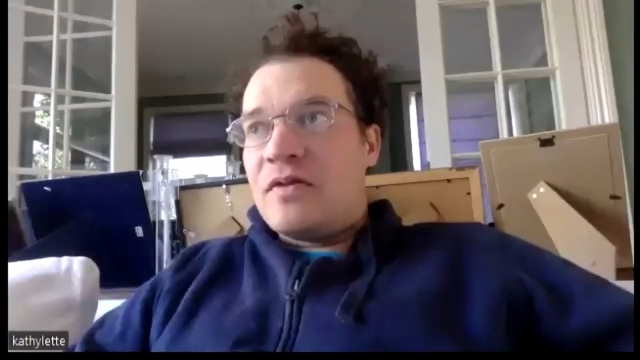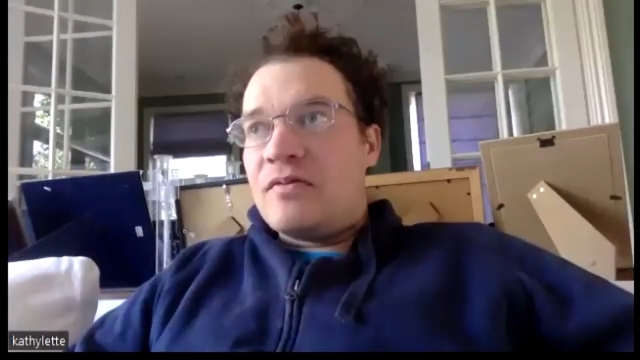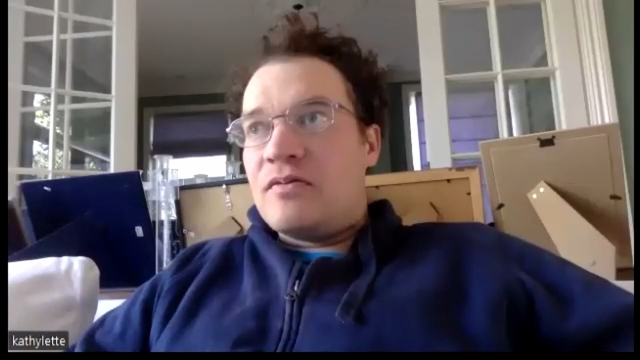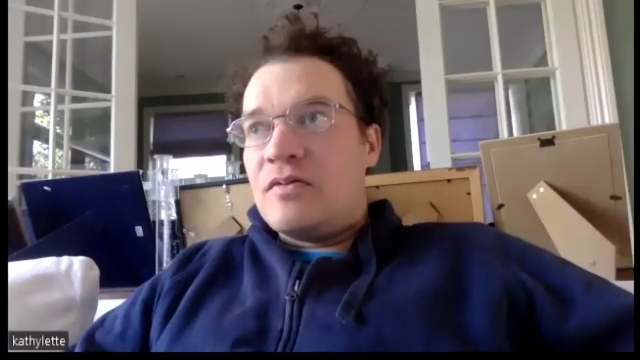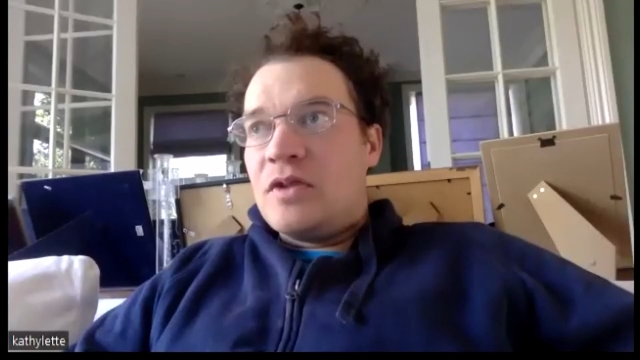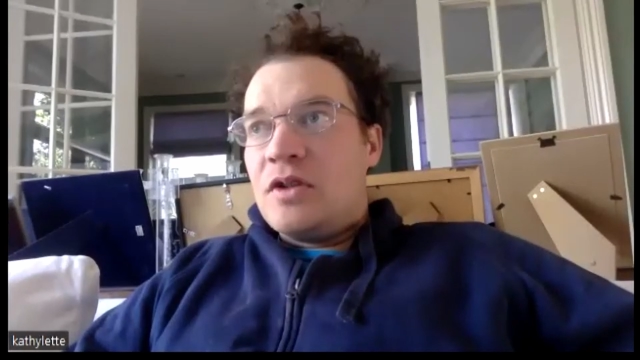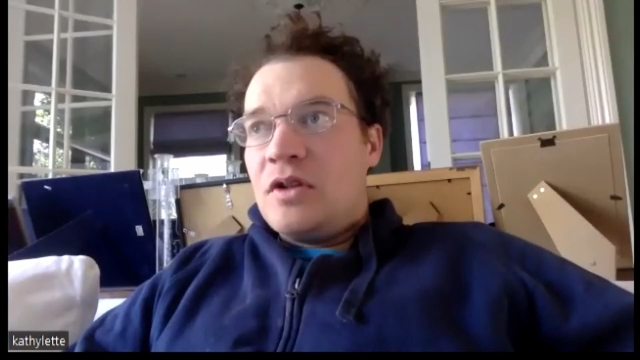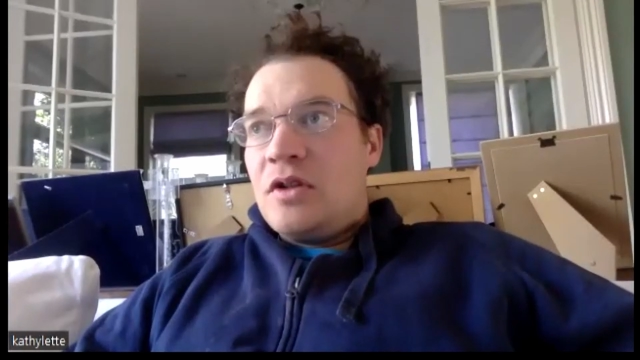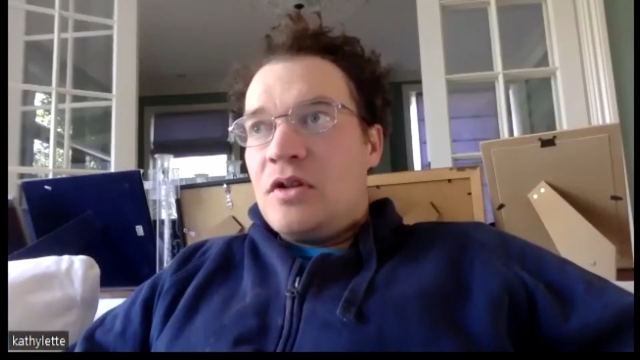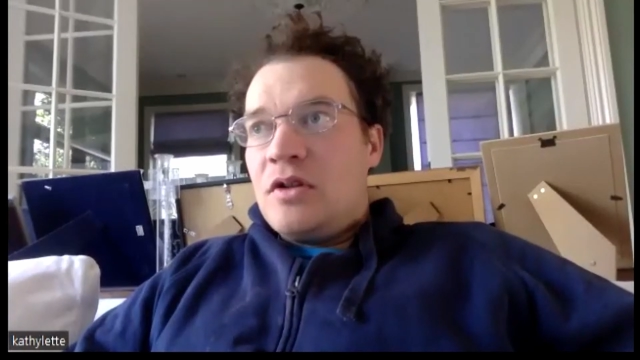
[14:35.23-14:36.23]
and
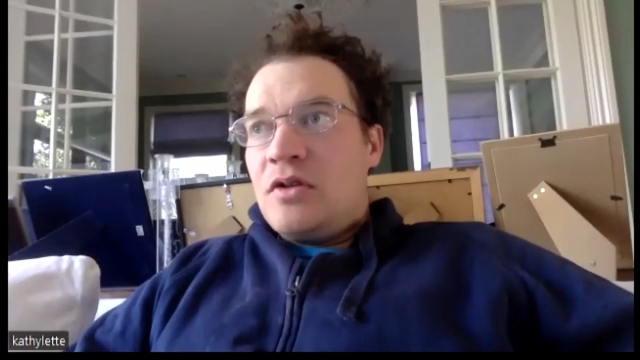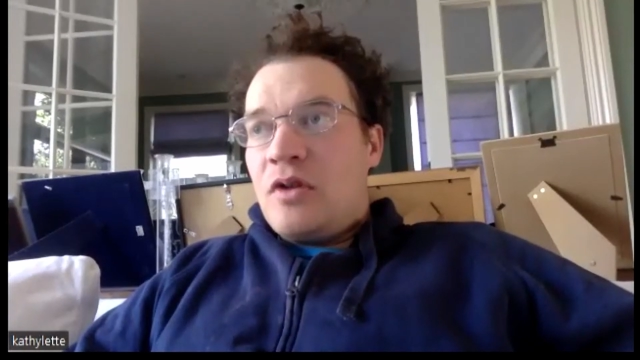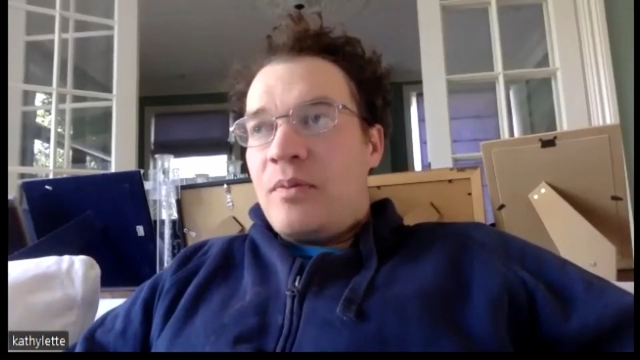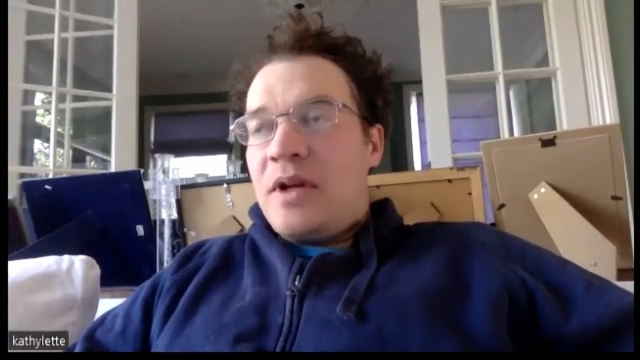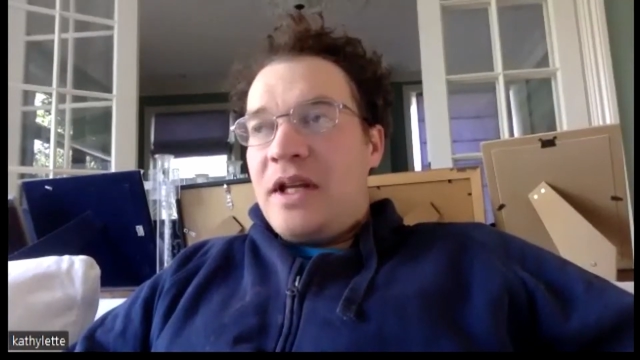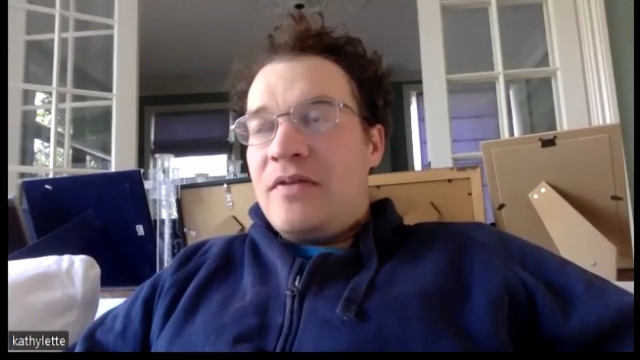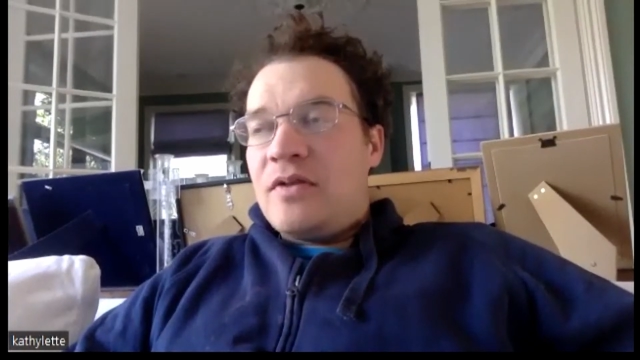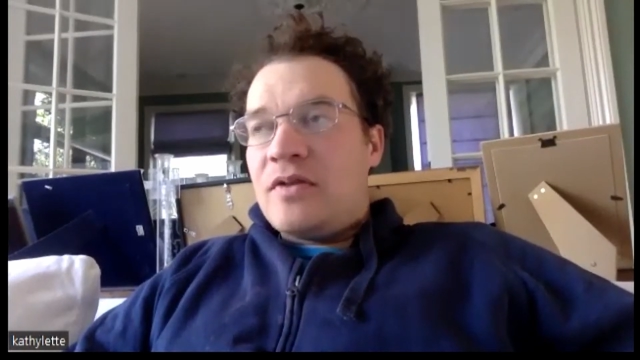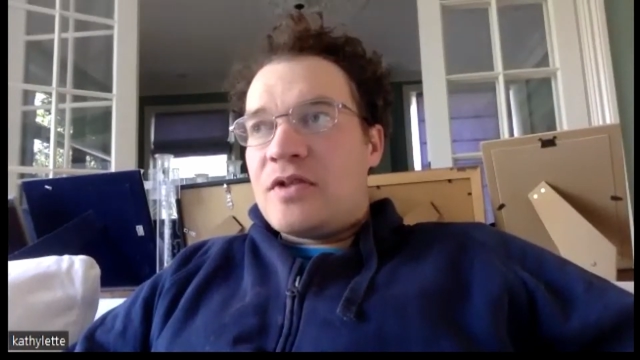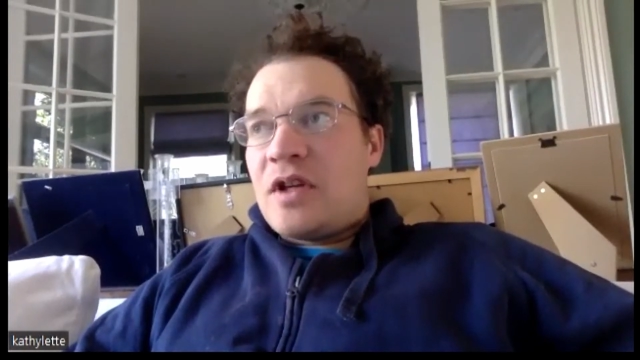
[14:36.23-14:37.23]
not believe
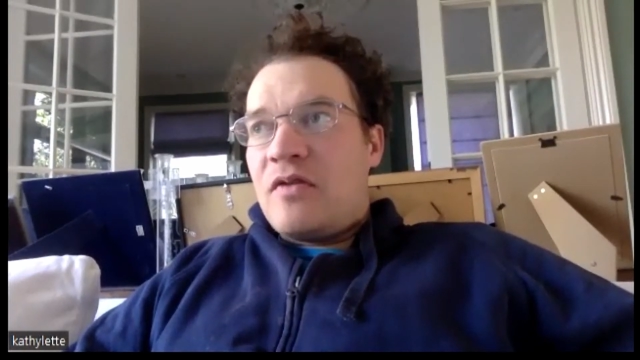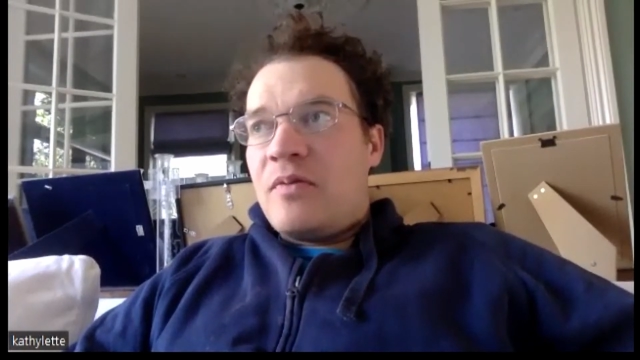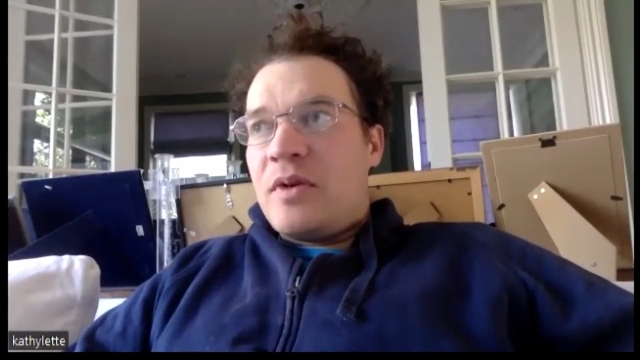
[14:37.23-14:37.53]
in yourself.